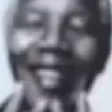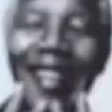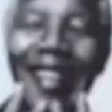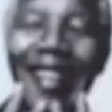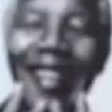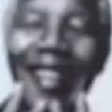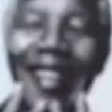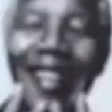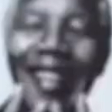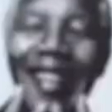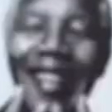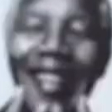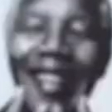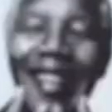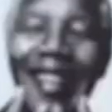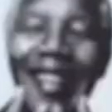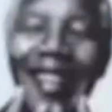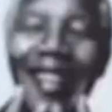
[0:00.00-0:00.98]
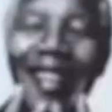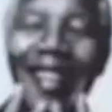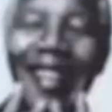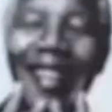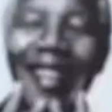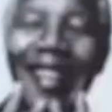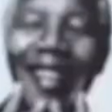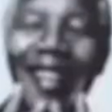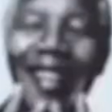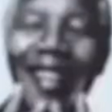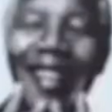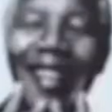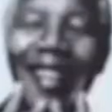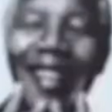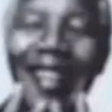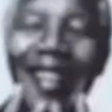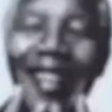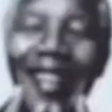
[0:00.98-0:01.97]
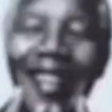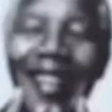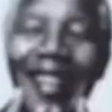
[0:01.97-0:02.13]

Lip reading: This person isn't speaking.